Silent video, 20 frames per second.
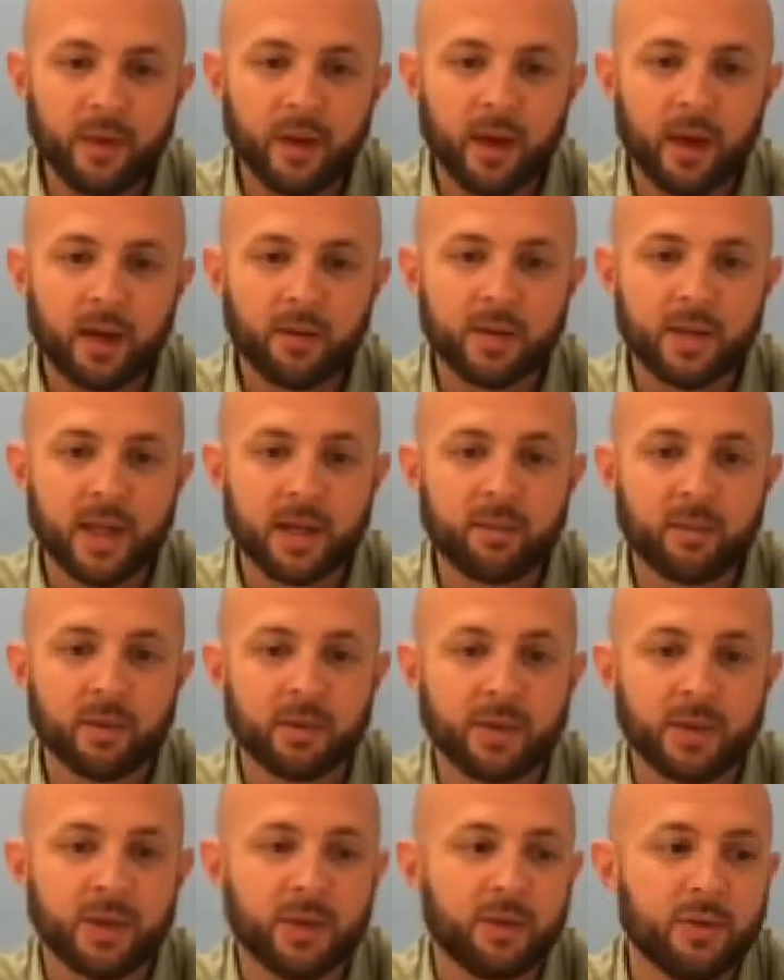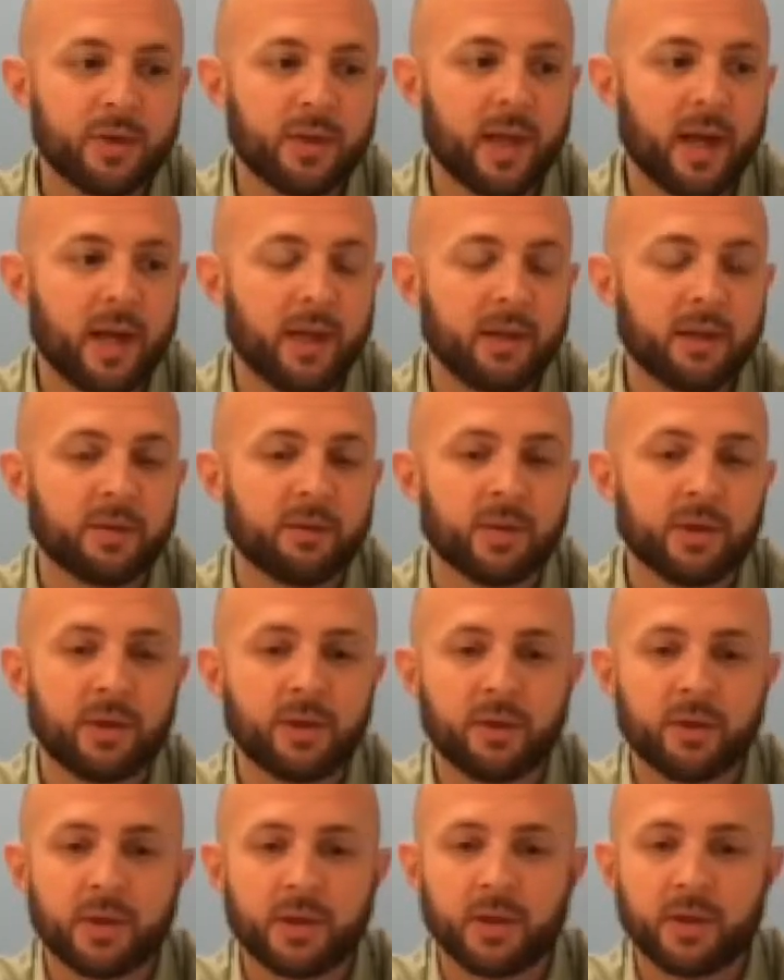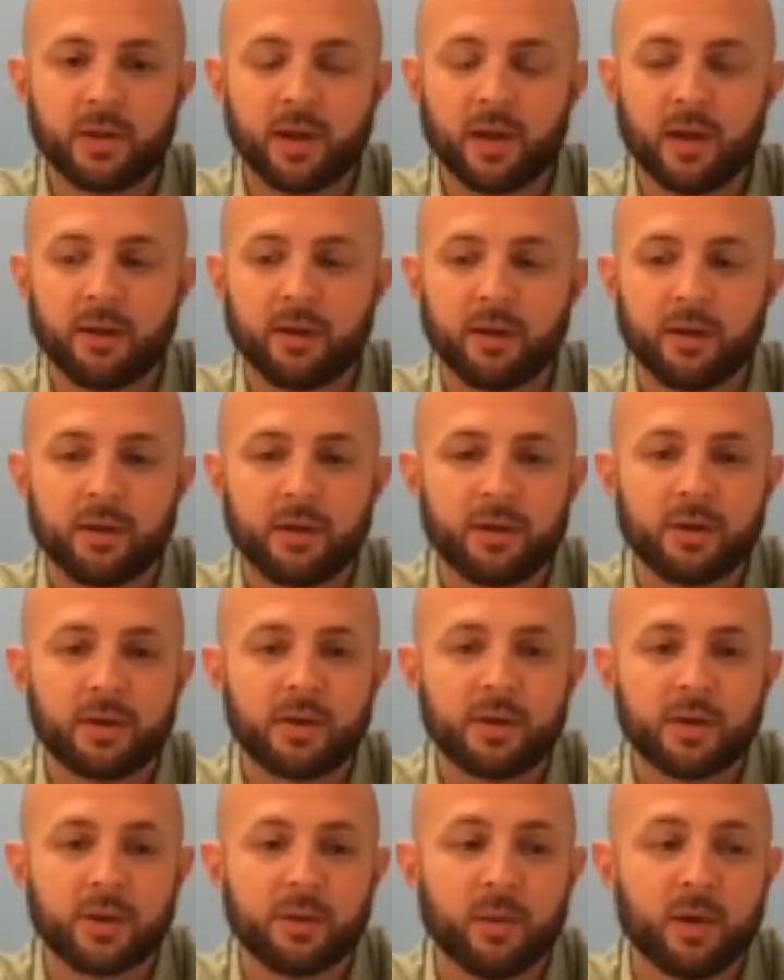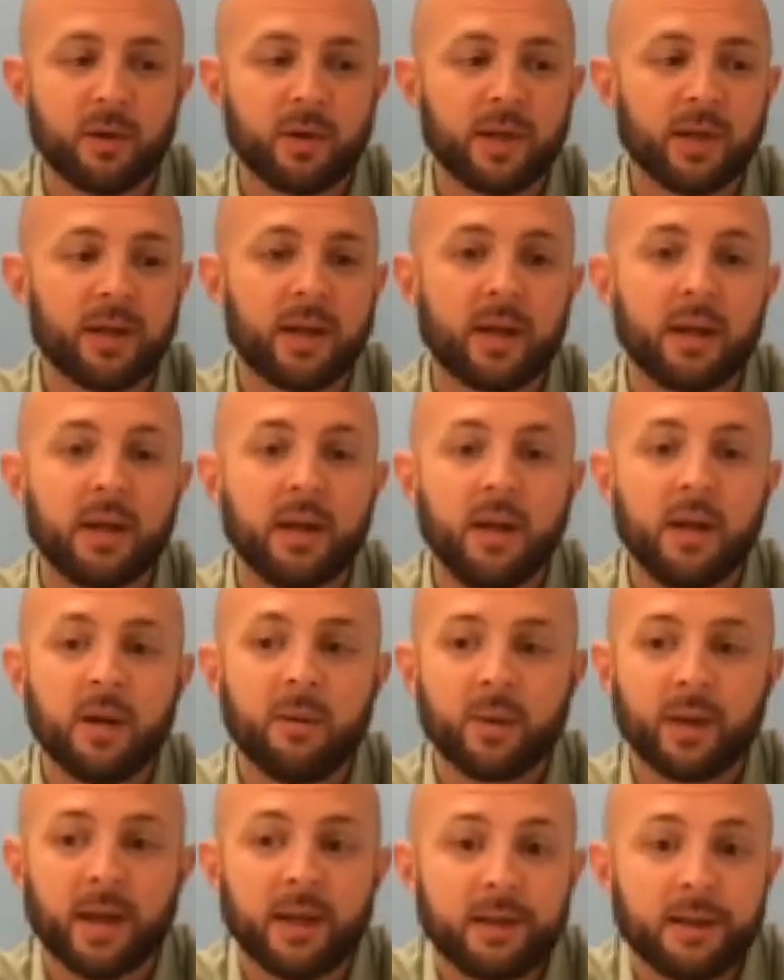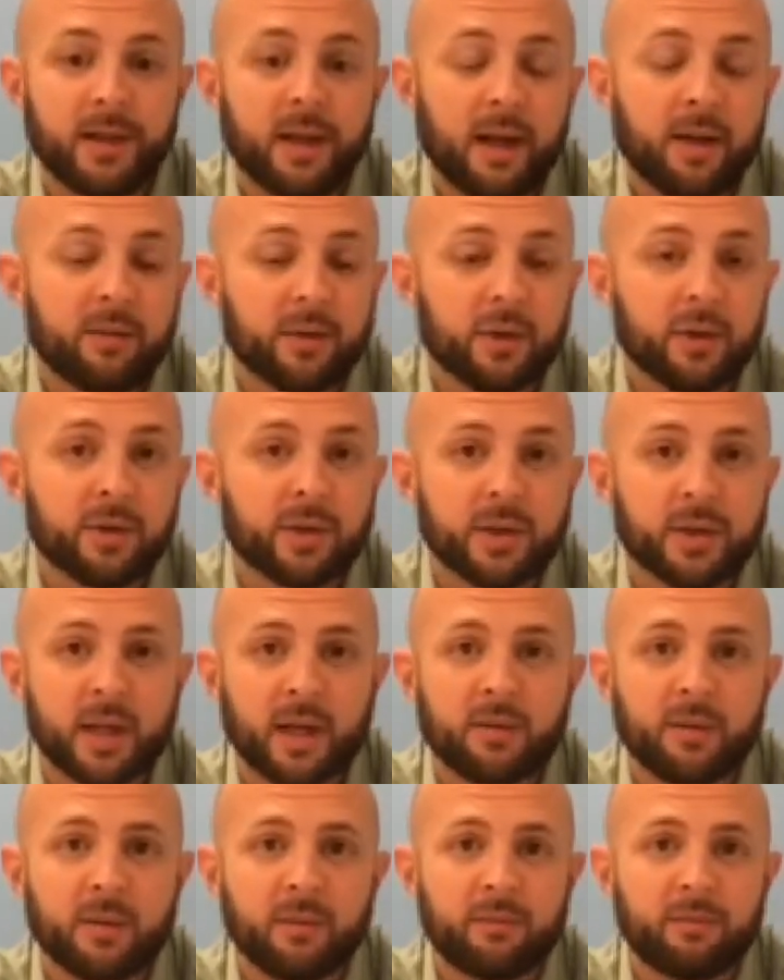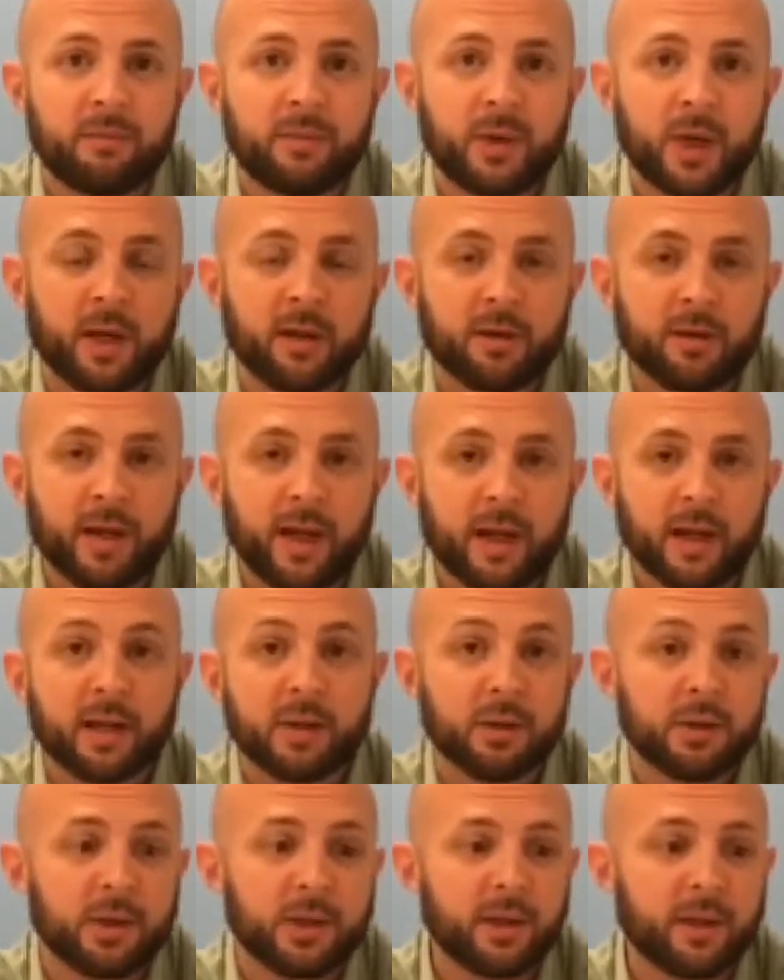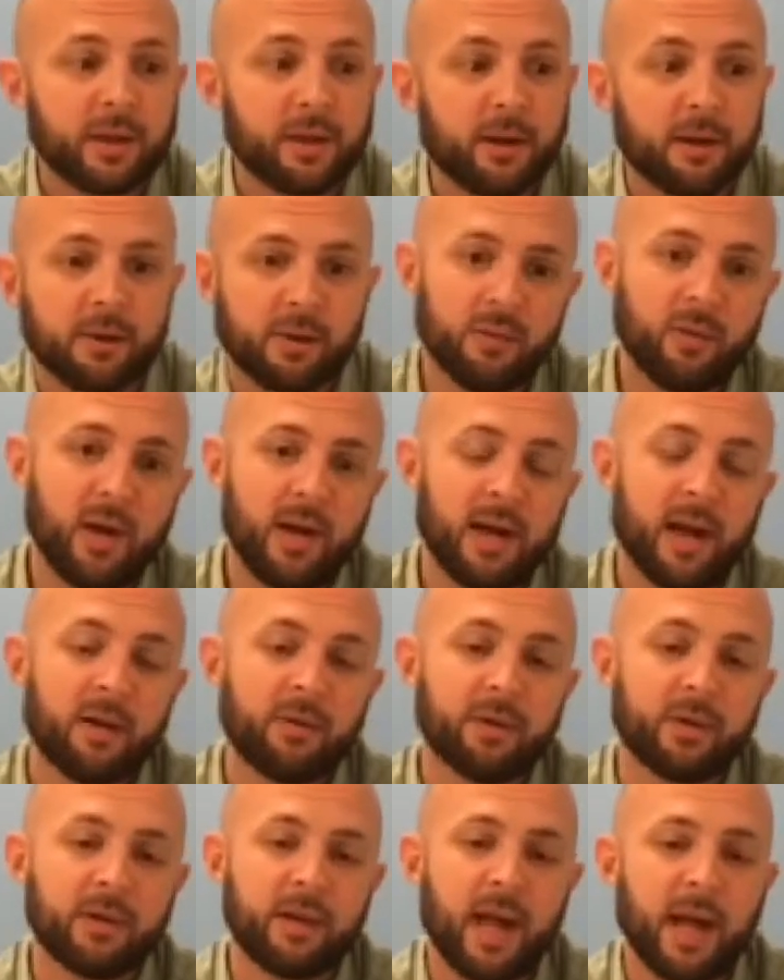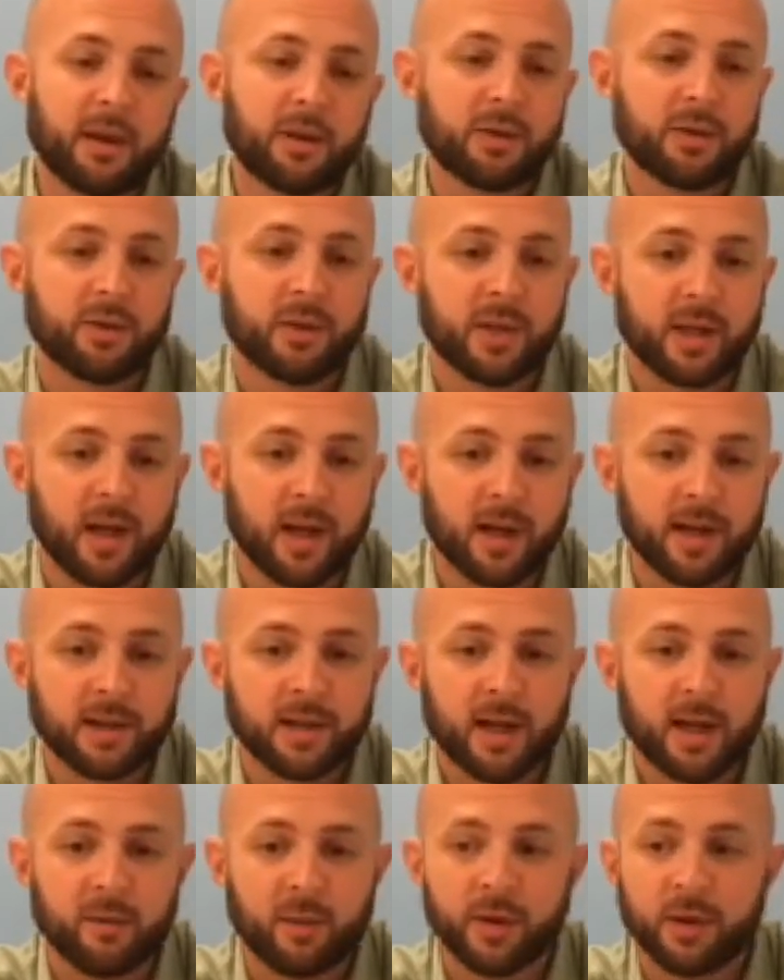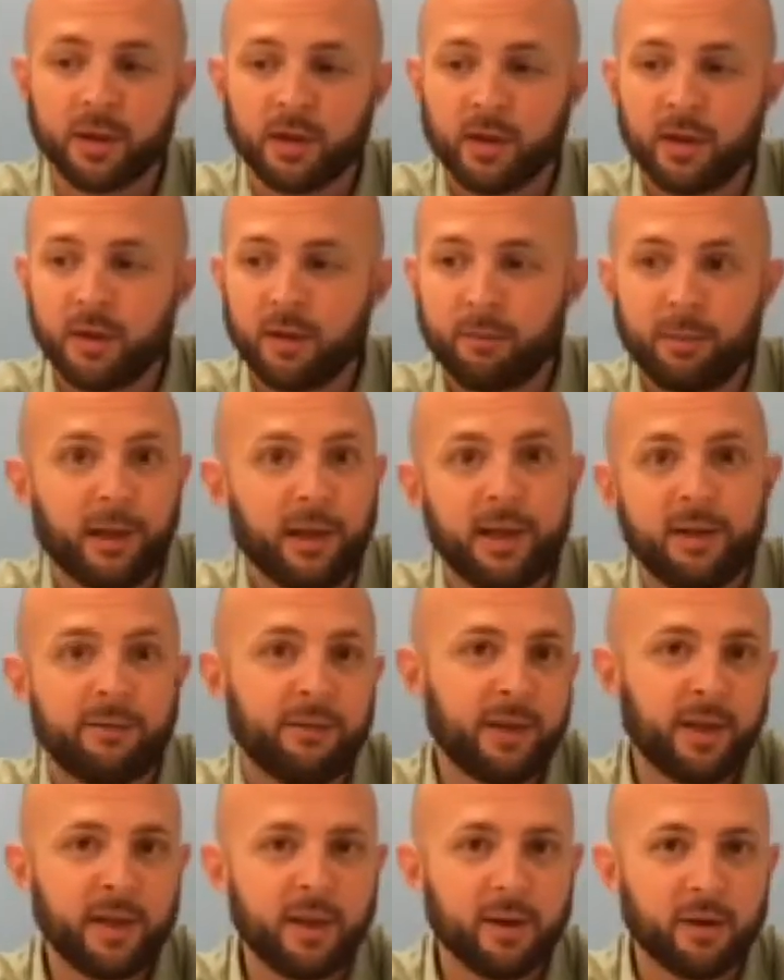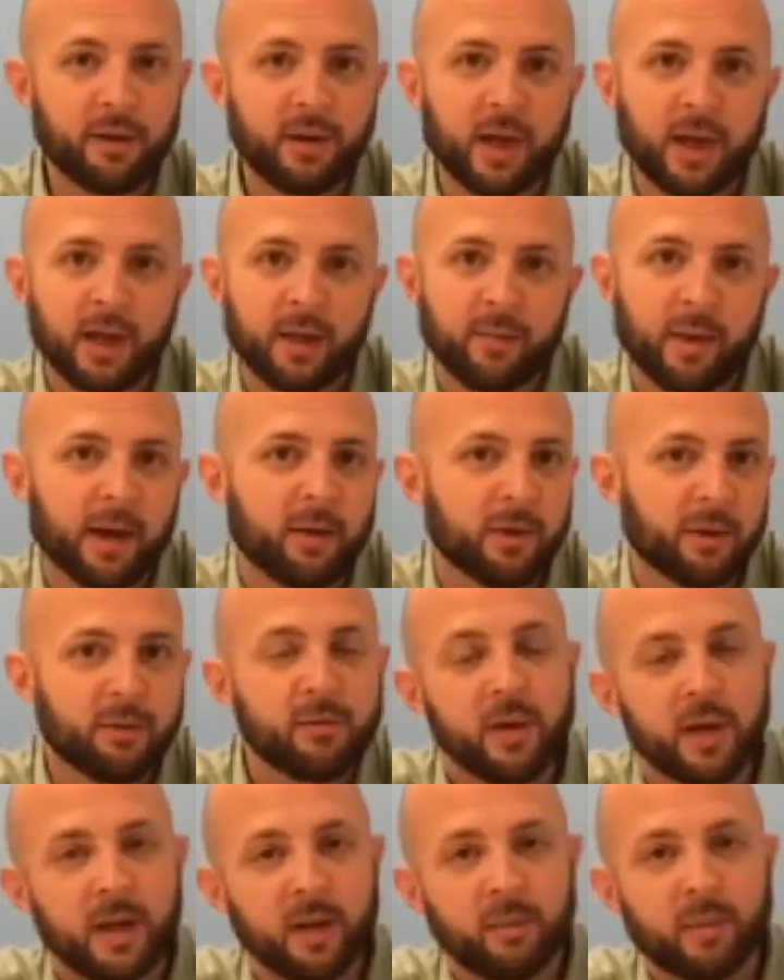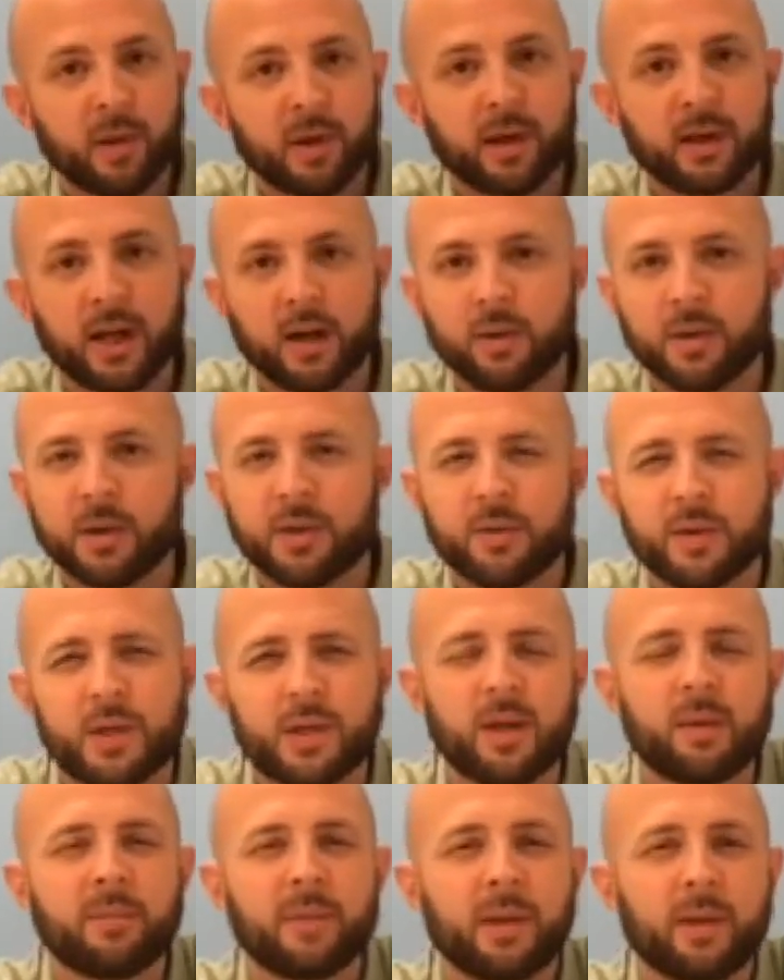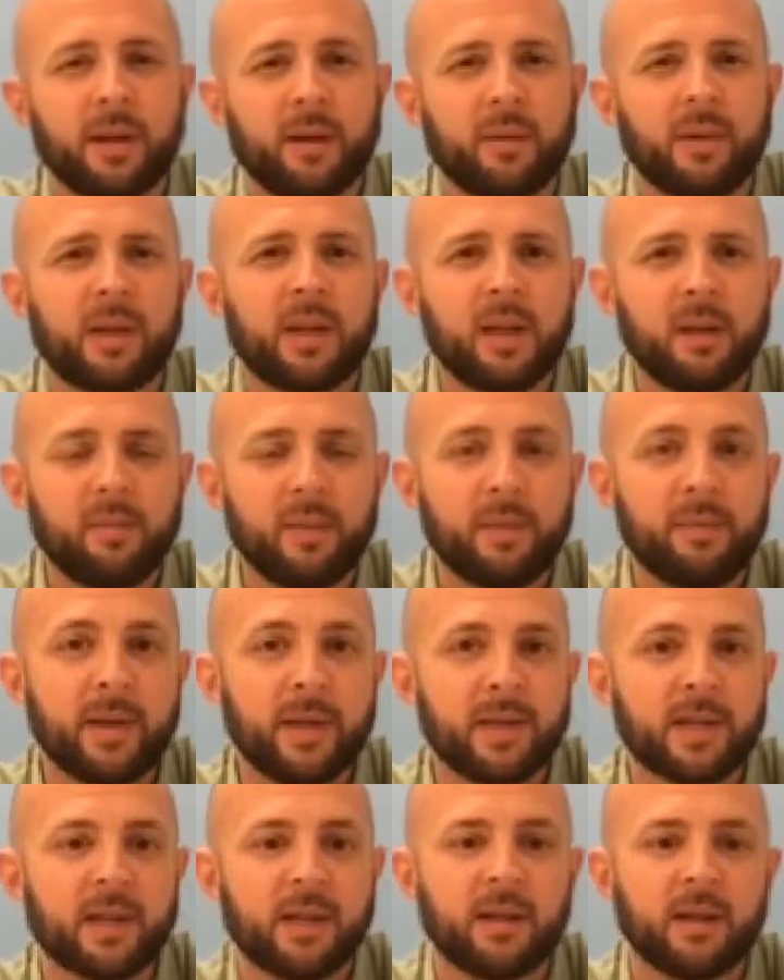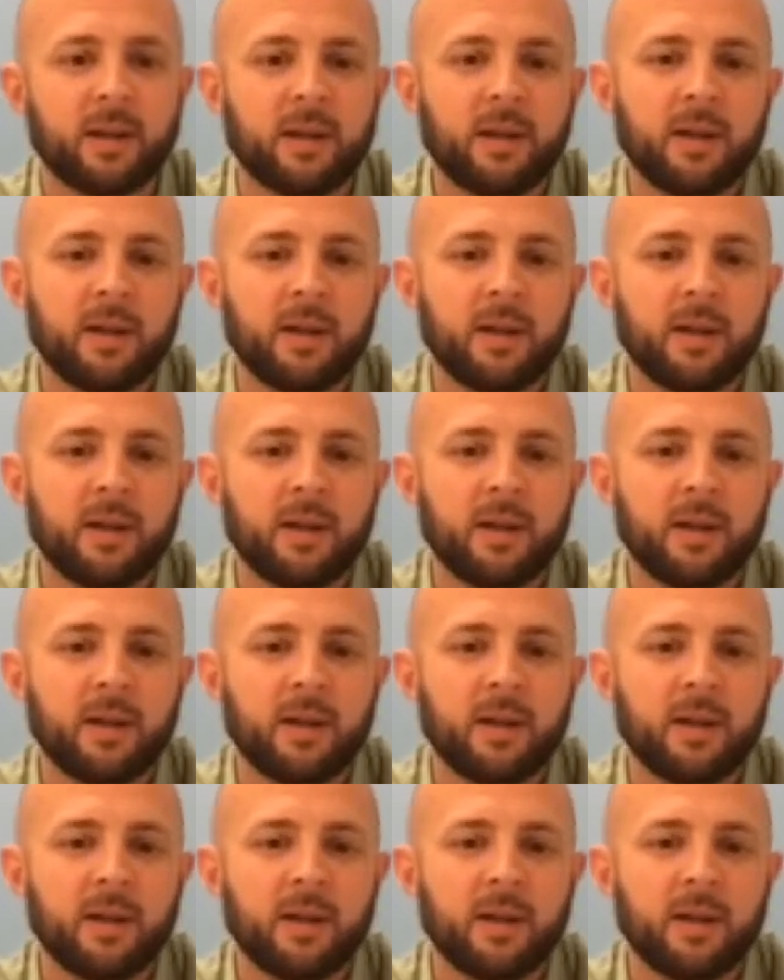I was able to use that to reduce the urge to smoke, and then when I did have urges, I would channel that energy in another way. I would exercise, I would play a video game, I would read a book, I would do something that would keep me busy